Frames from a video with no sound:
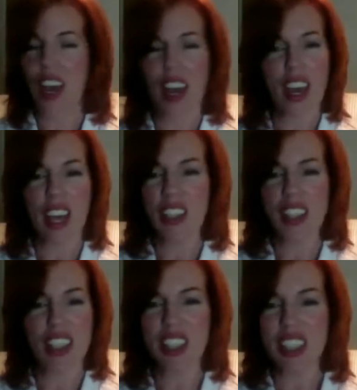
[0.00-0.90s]

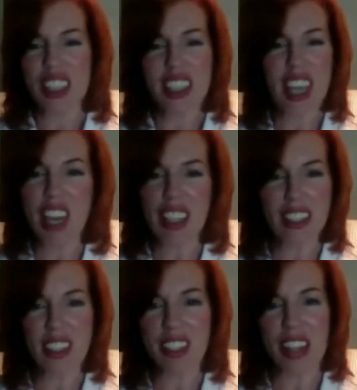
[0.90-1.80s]
The taste
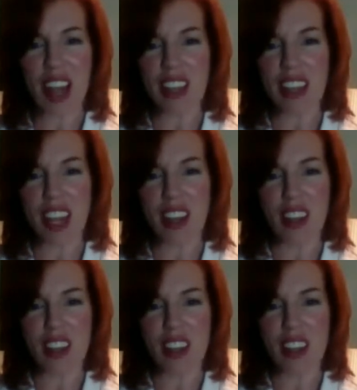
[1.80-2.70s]
is not there.
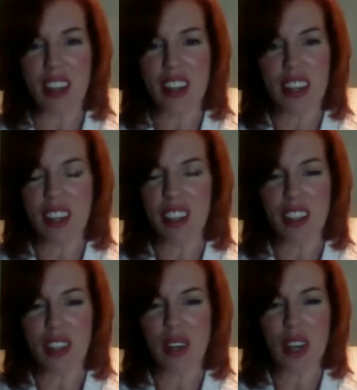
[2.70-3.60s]

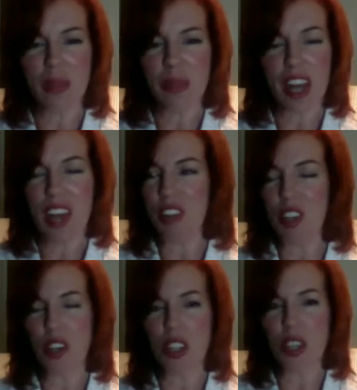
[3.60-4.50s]
I mean, I have a
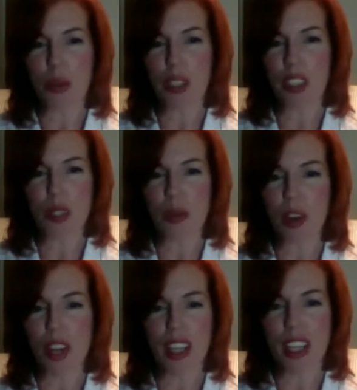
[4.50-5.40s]
cookie once in a
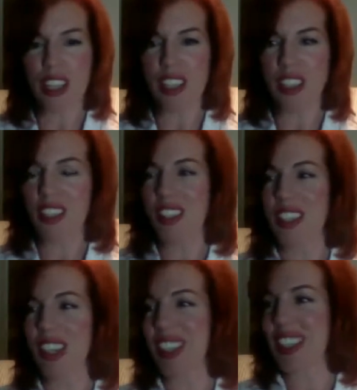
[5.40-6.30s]
while, and it's just
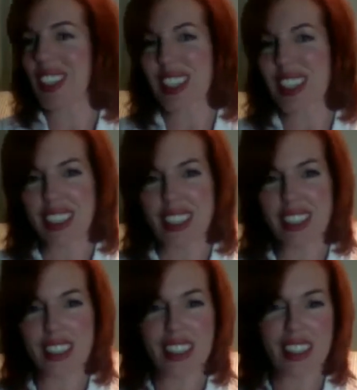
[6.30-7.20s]
like,
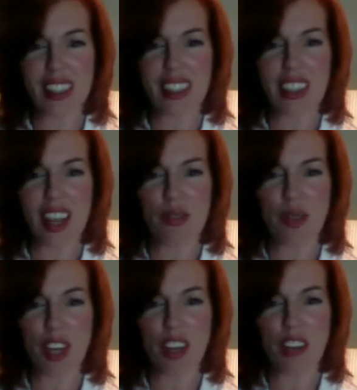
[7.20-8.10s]
it's not what
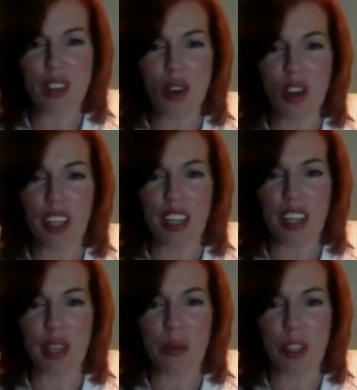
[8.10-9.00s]
I thought
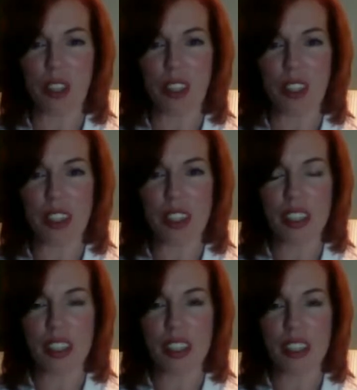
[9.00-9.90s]
anymore.
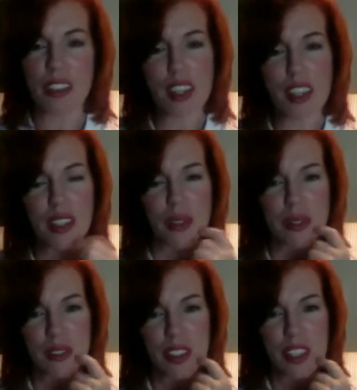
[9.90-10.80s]
I don't know.
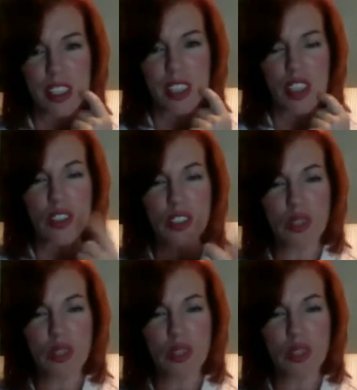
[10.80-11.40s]
Do you feel